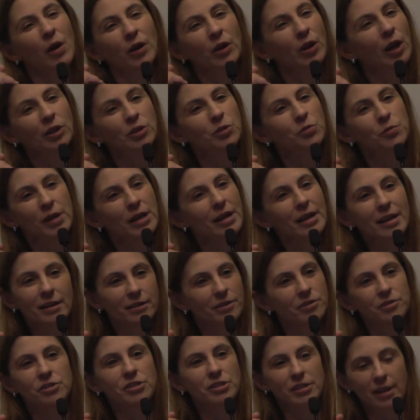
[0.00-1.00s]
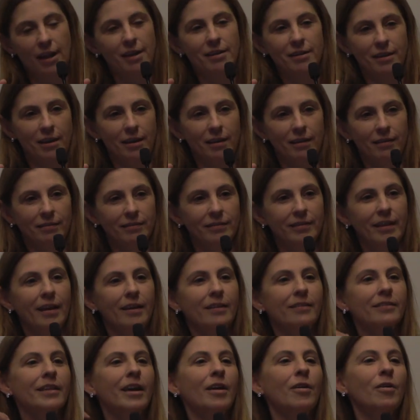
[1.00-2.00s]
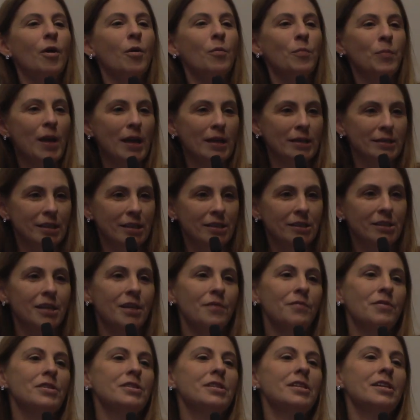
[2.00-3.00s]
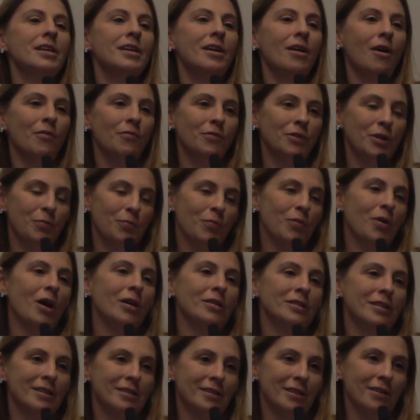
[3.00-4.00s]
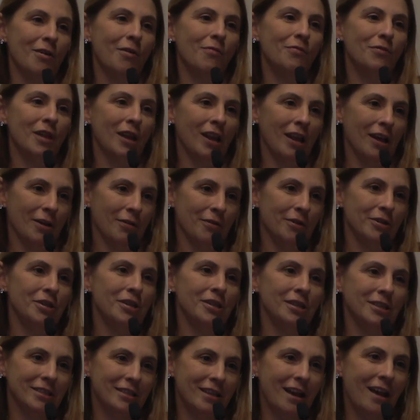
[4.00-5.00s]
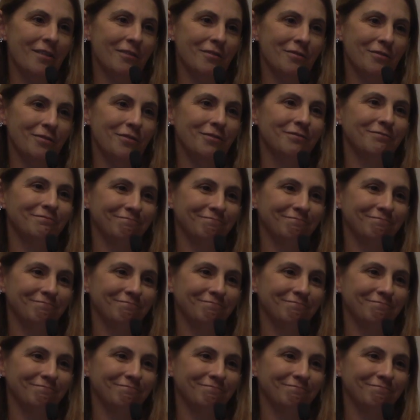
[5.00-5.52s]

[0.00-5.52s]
are not really understanding the complexity of the processing of the language itself.